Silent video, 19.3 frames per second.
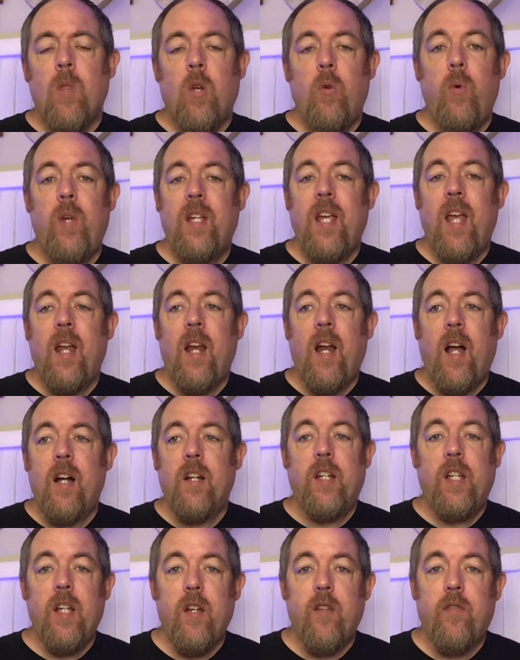we
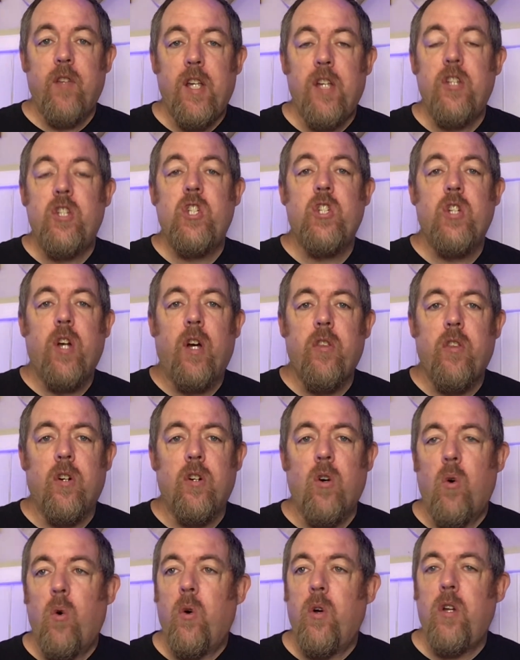cannot give each
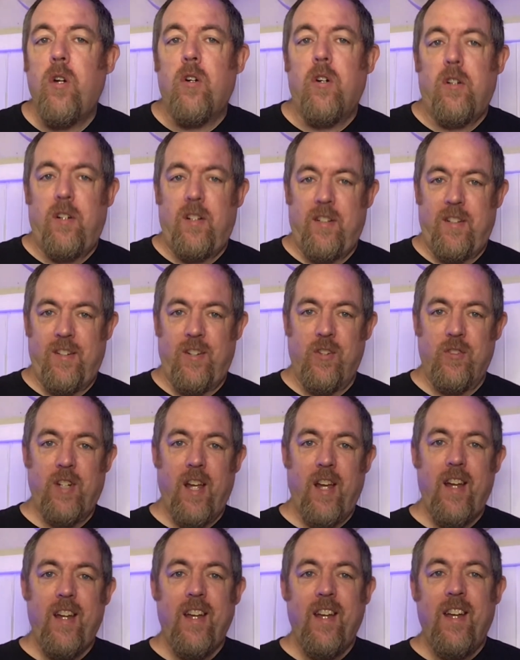other oil,
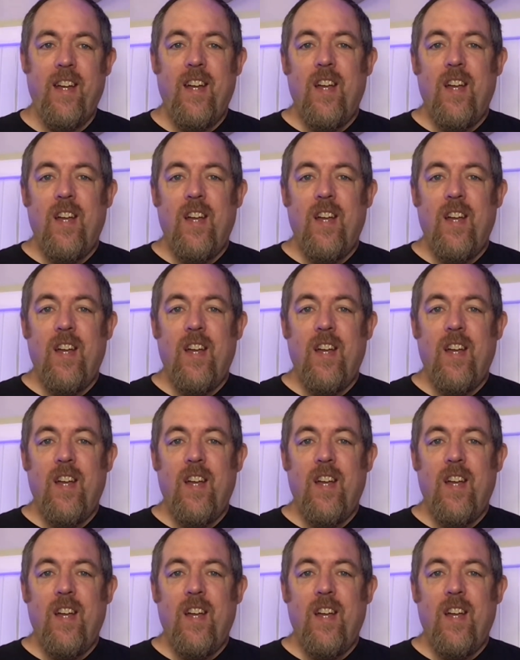okay?